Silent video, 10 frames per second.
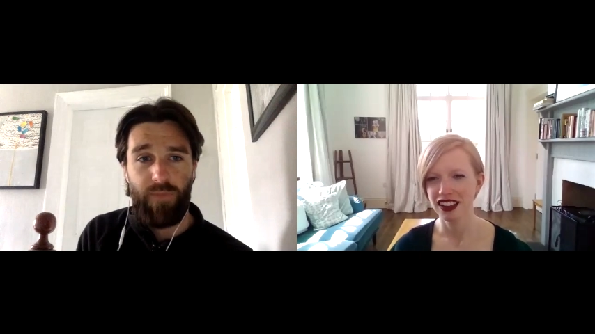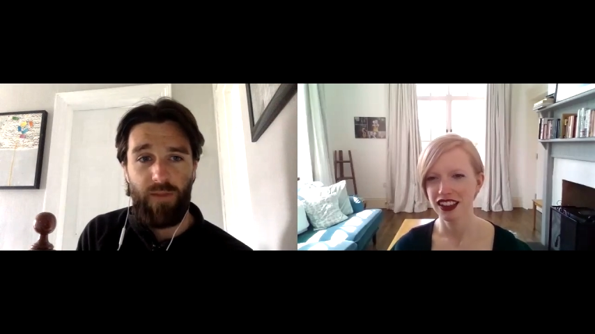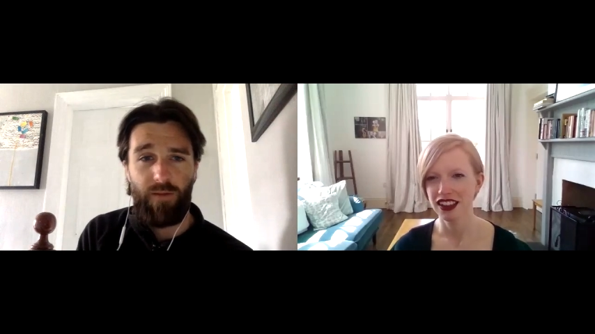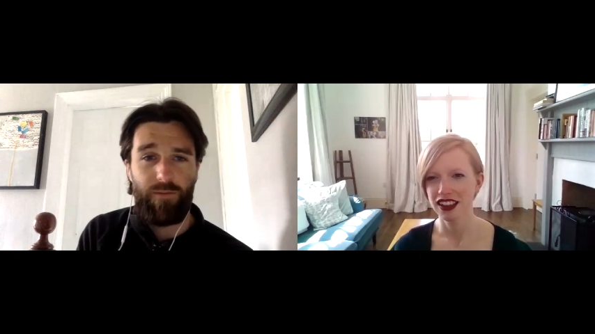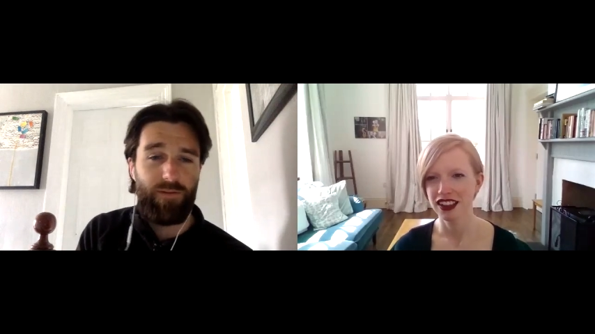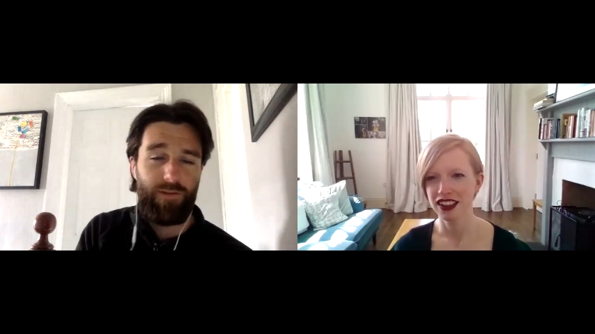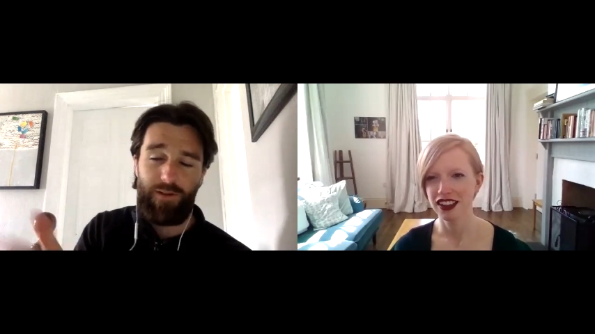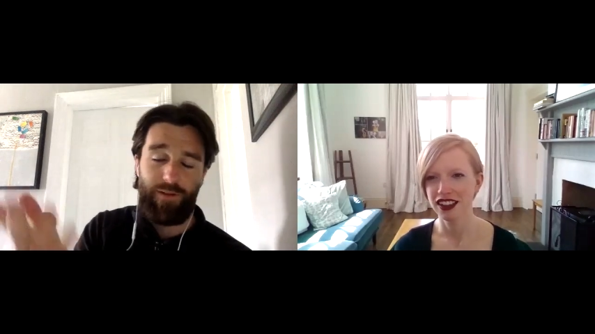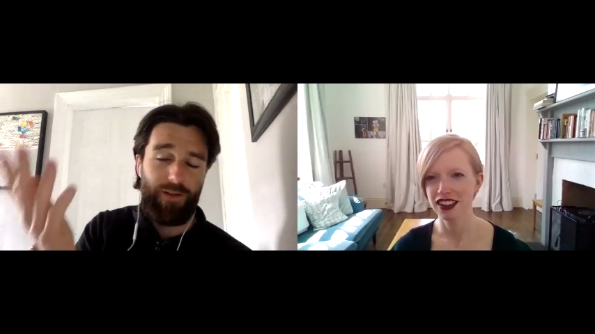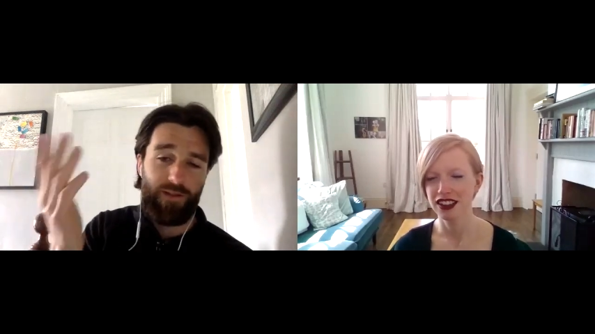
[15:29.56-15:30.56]
Speaker 1: you know, little
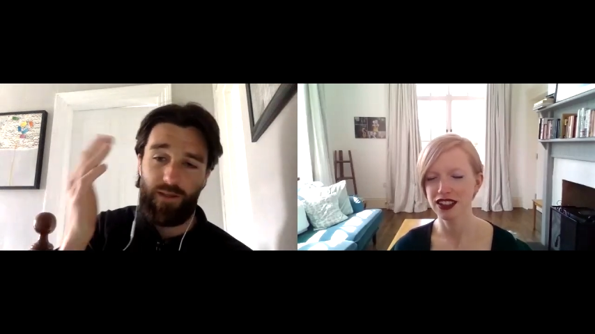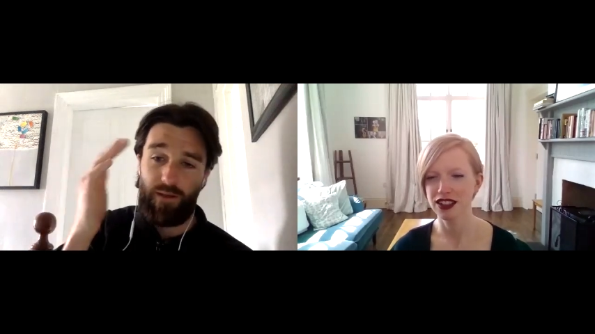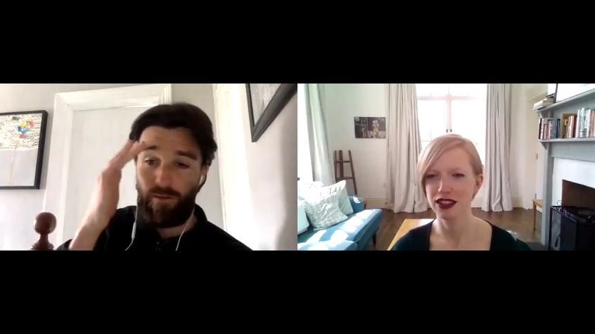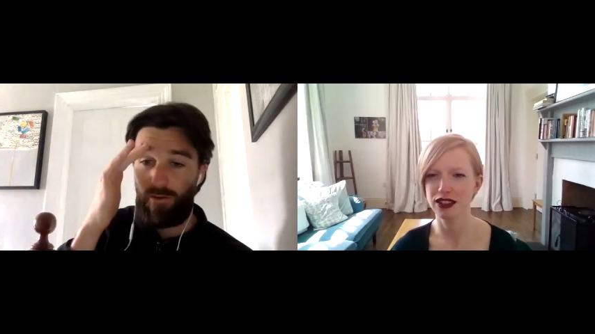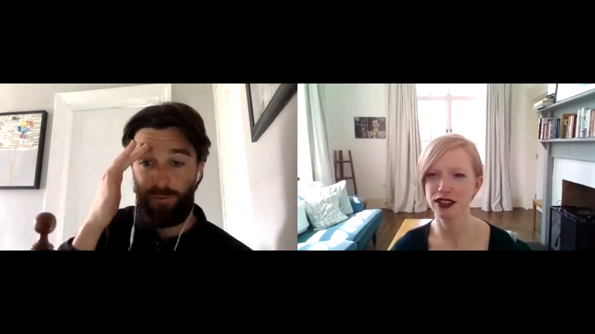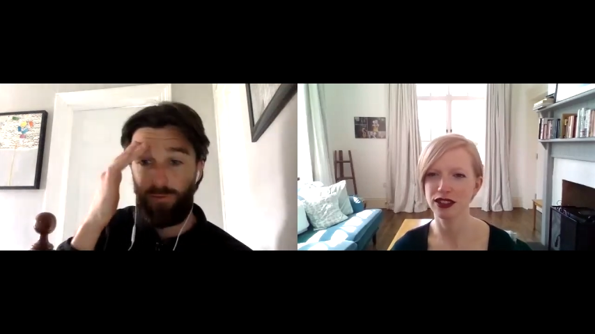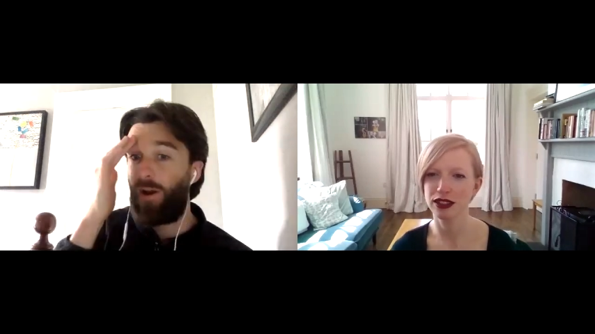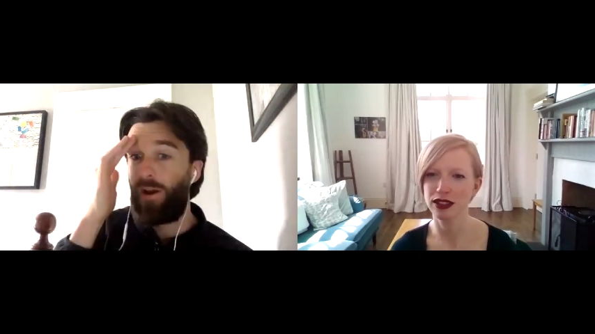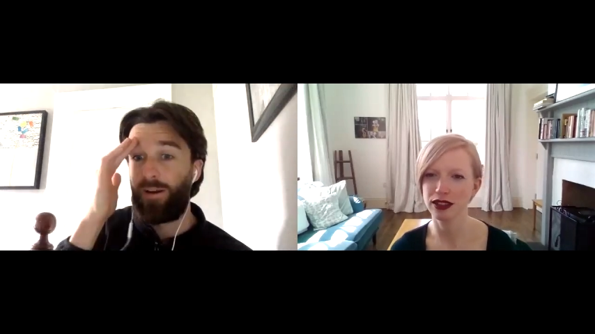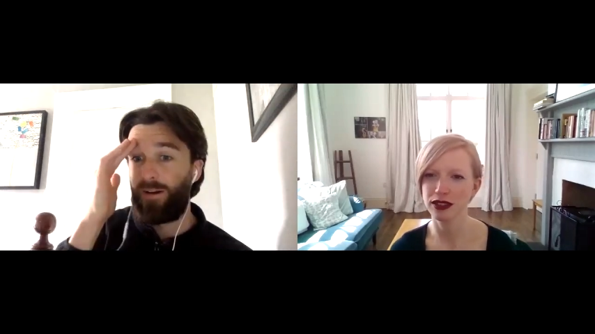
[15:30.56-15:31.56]
things like, you know,
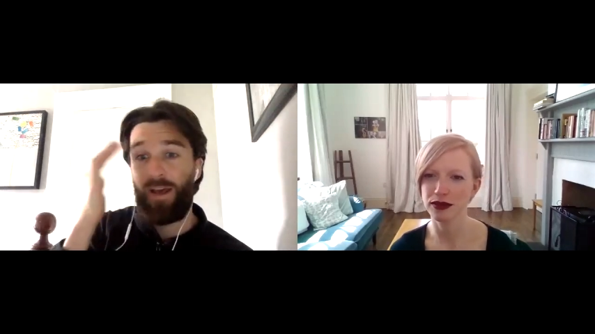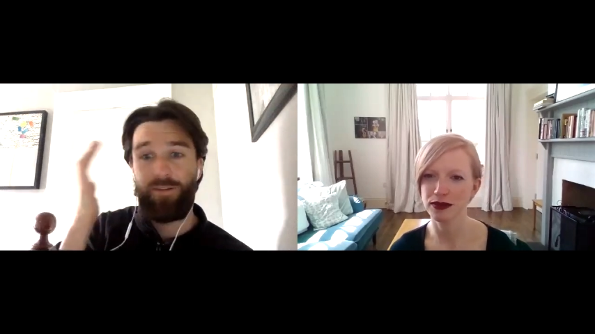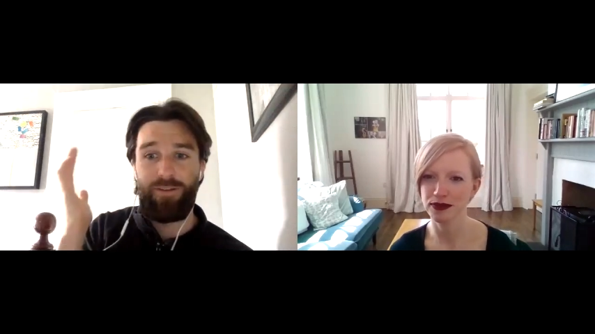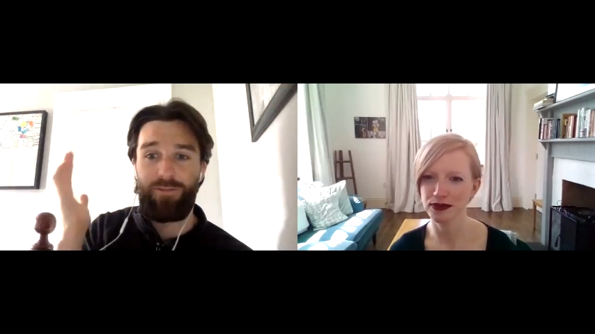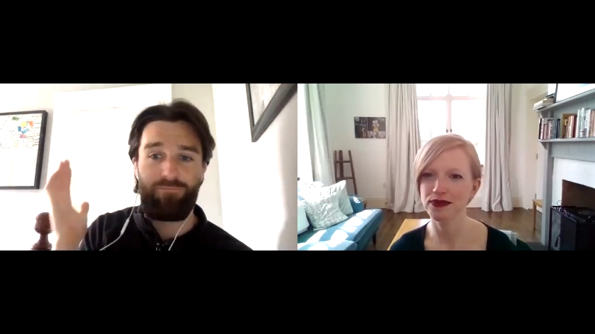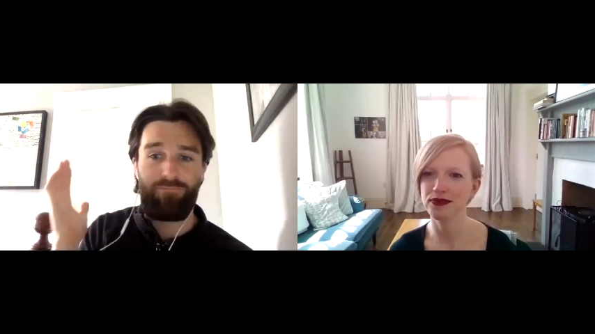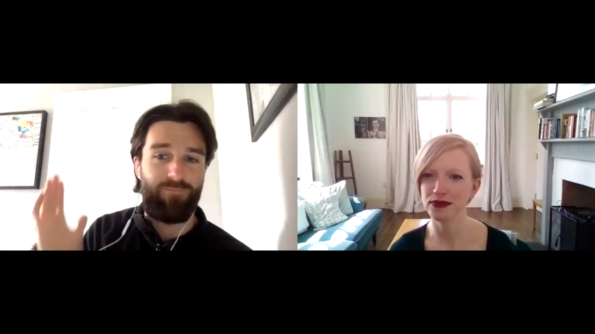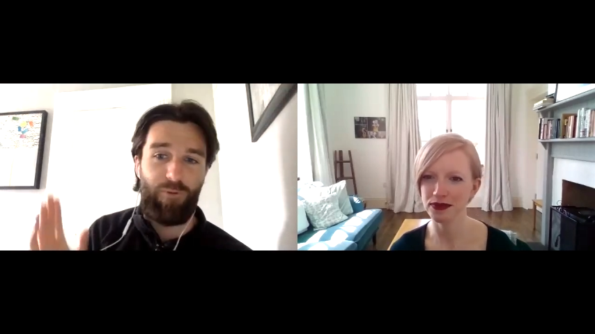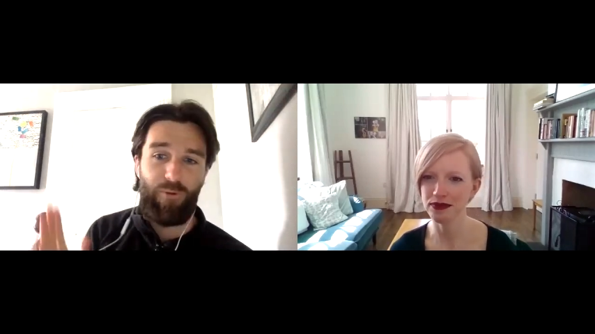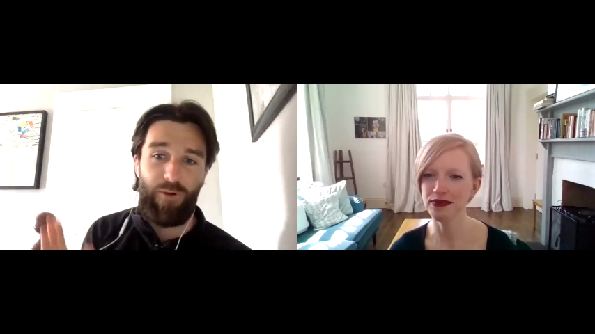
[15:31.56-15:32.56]
crying, laughing,
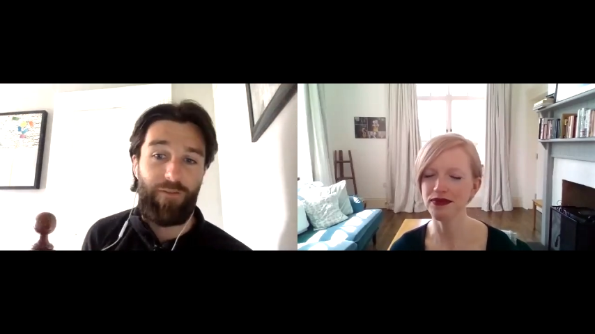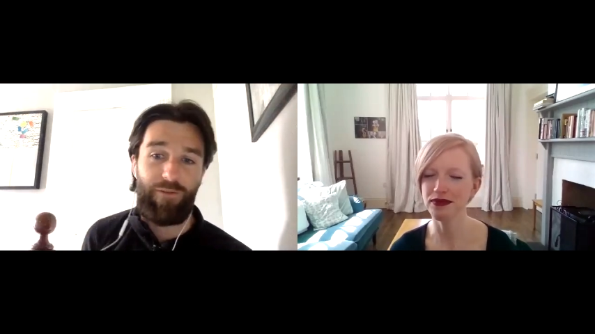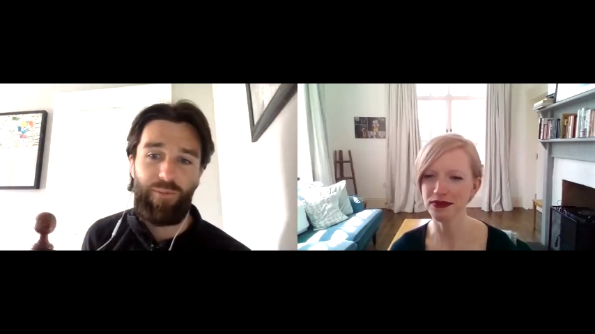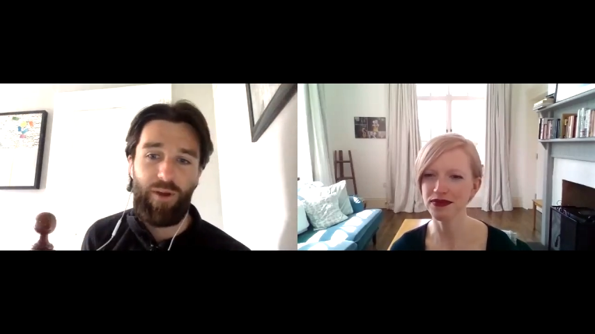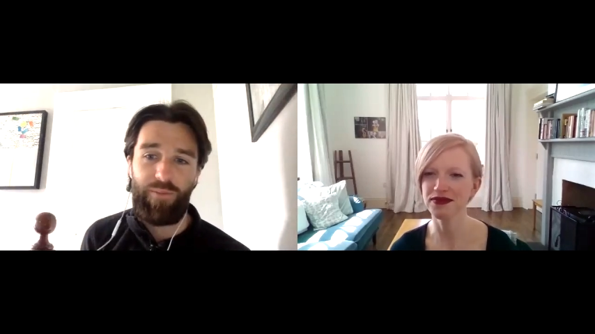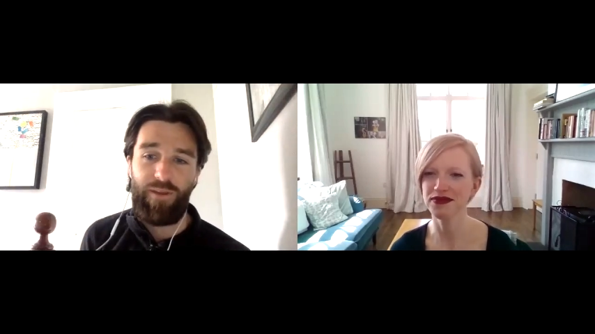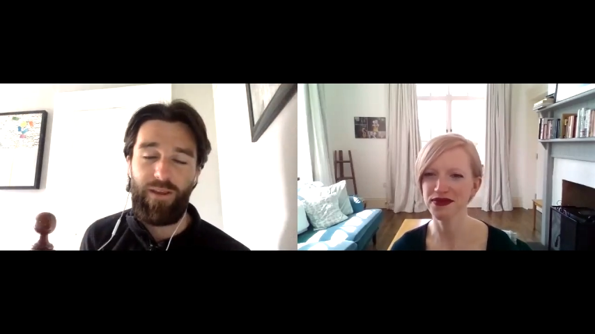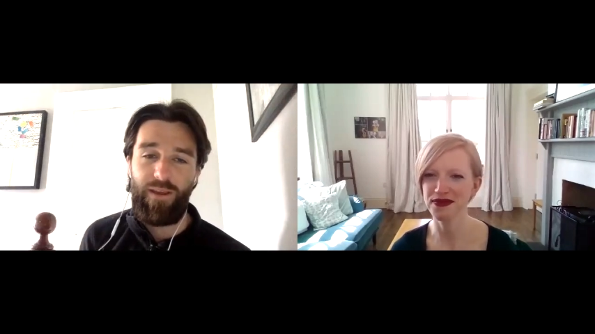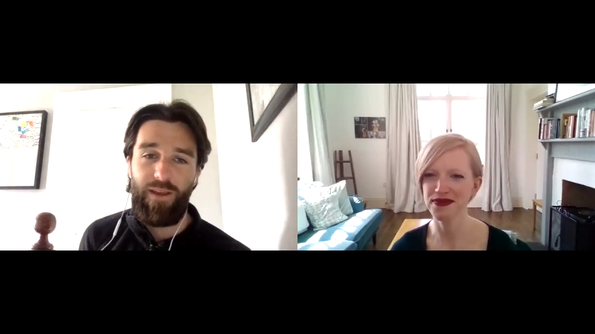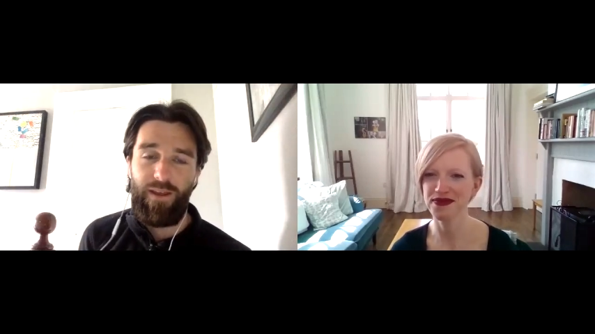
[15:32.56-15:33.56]
whatever it might be.